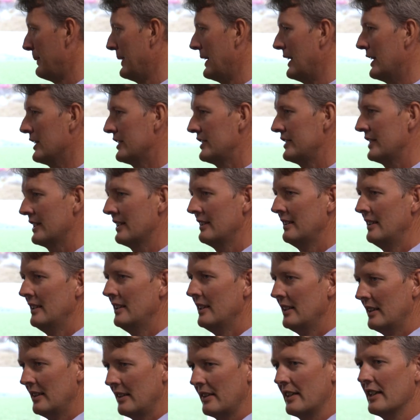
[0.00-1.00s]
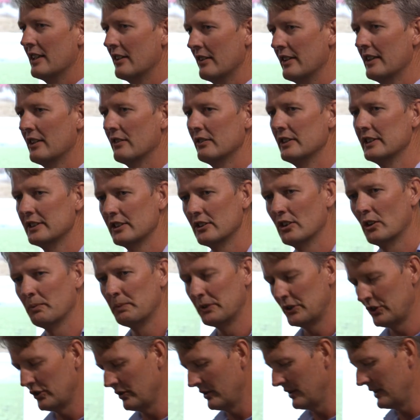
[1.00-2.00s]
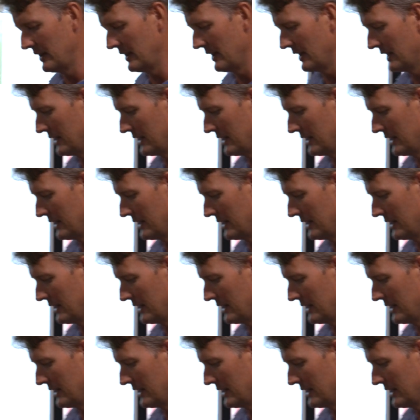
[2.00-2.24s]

to pasture, there, there is an opportunity